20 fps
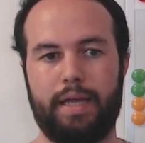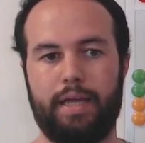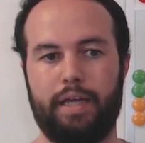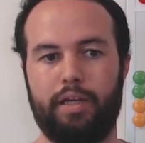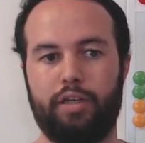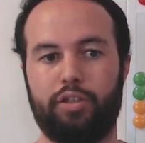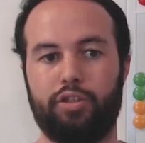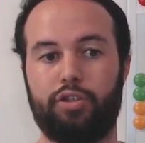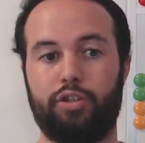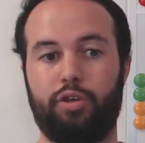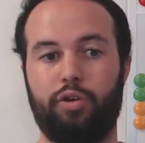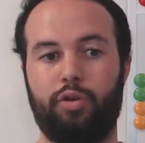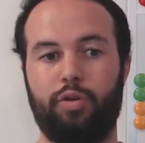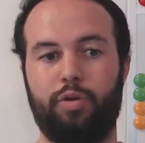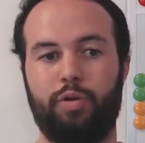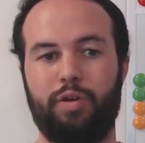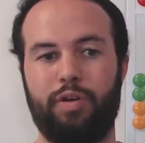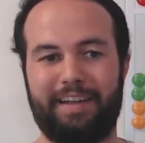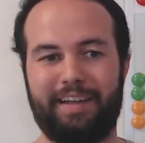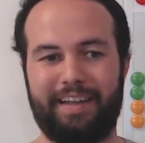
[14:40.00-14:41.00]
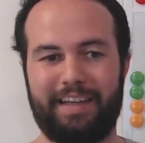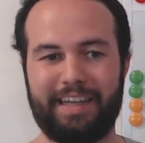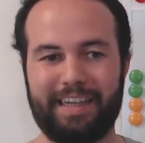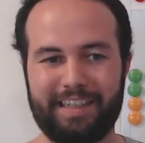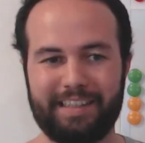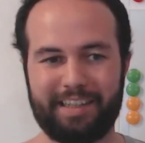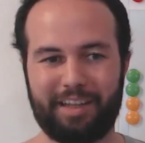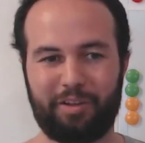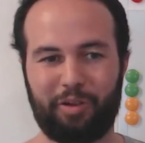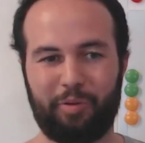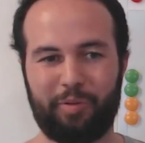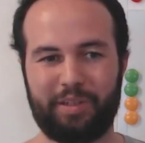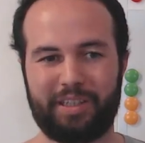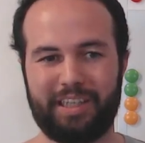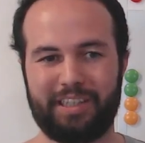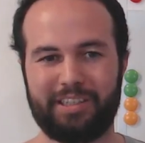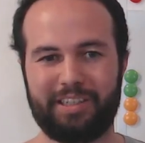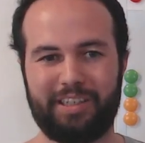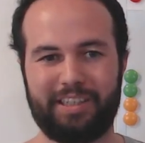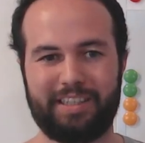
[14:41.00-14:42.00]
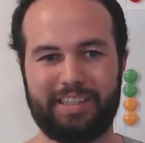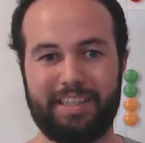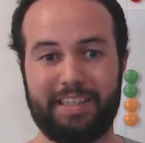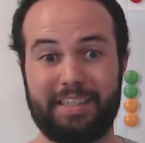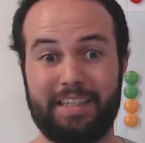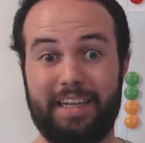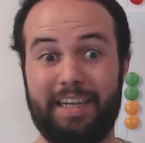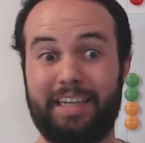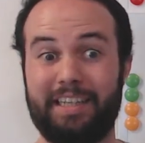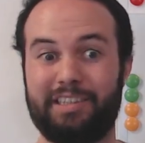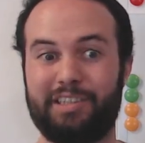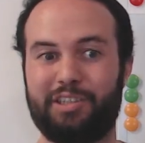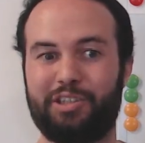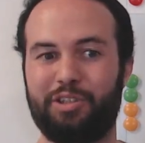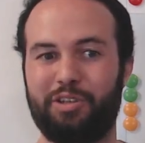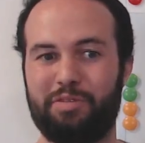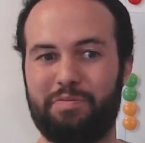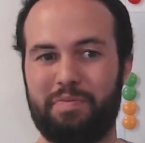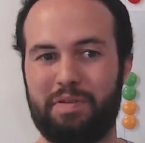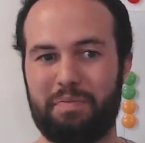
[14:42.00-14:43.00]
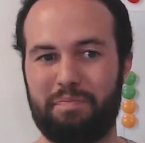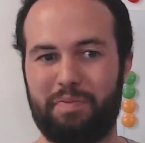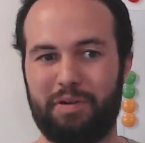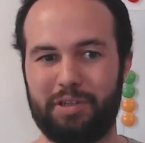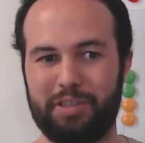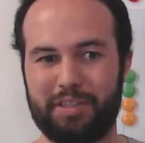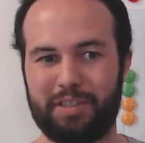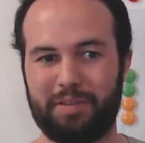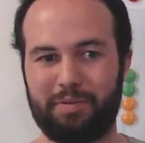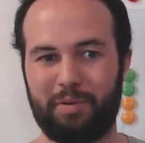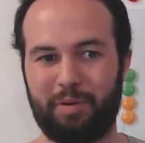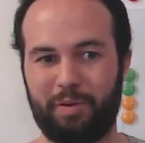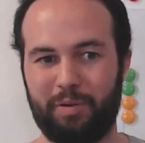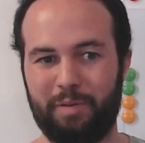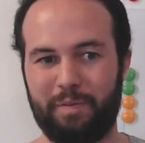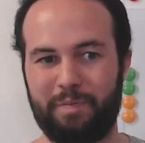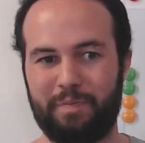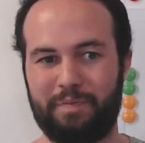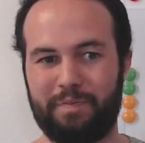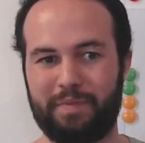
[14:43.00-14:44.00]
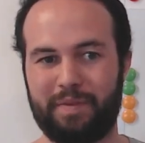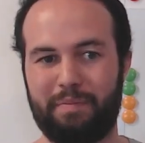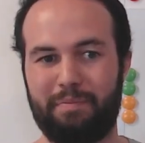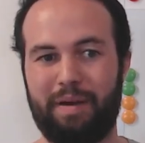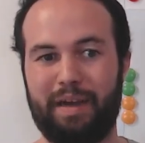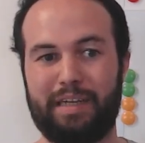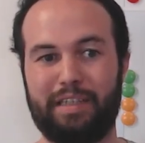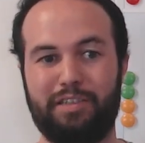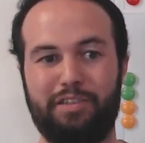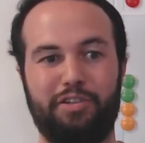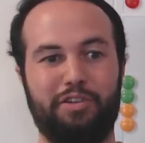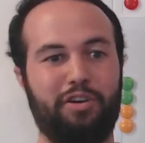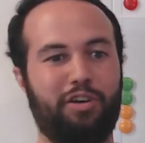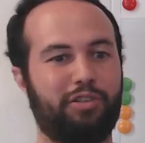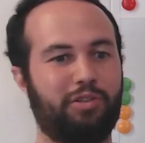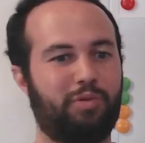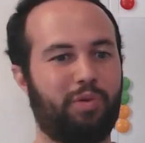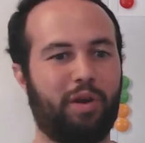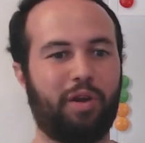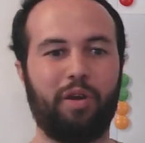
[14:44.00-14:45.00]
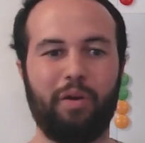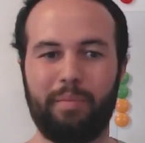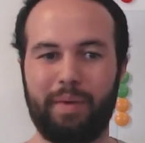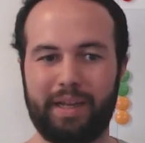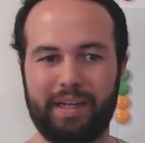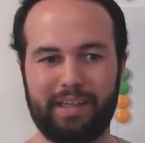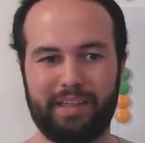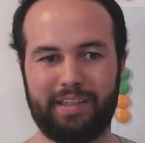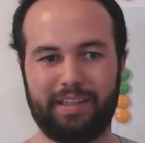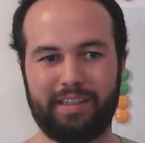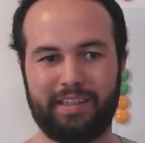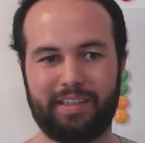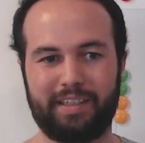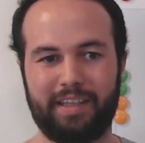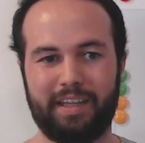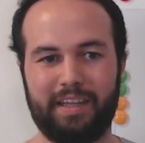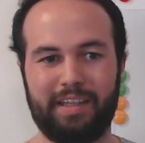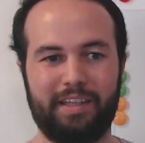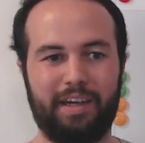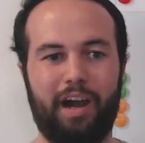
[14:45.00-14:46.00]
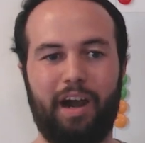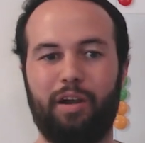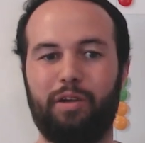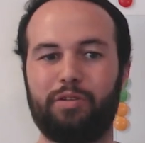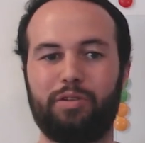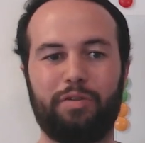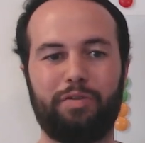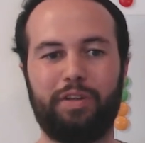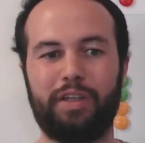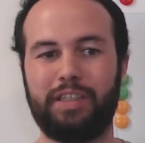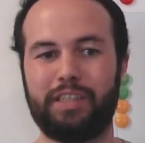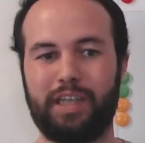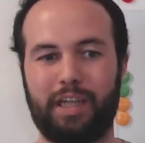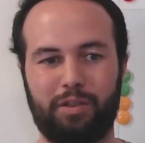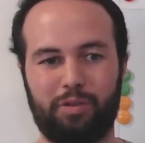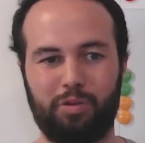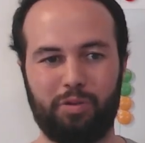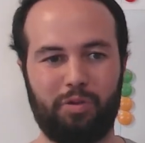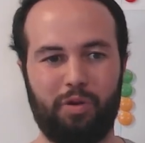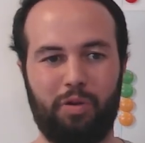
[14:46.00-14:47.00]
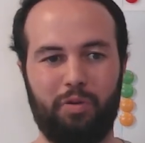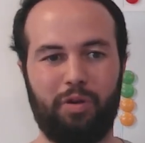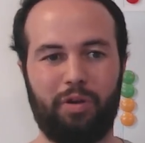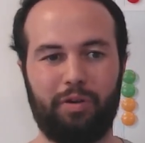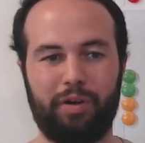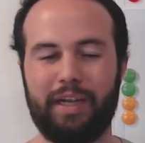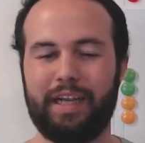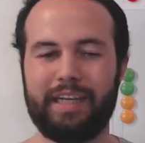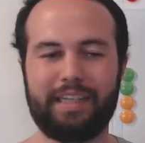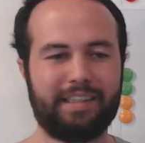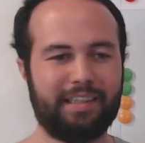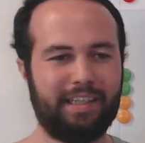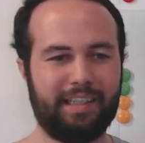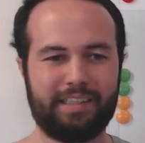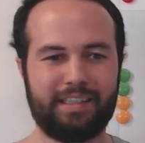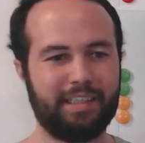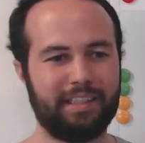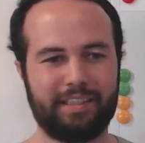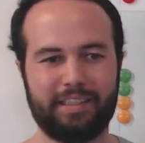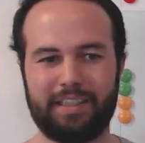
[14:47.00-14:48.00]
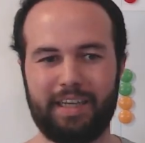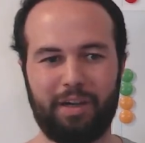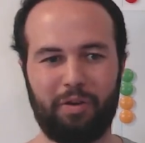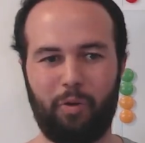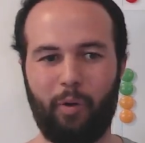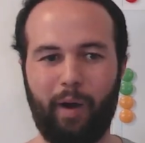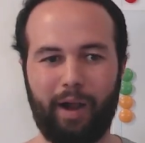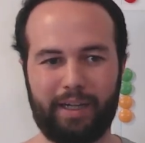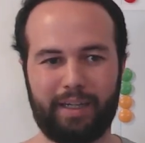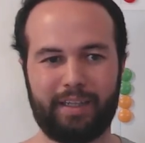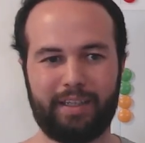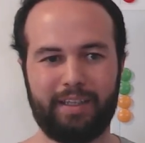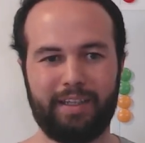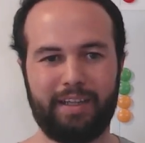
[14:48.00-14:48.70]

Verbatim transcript: So in the documentation it says it should be possible, but it's not recommended. There are a lot of things that could go wrong. It doesn't say what,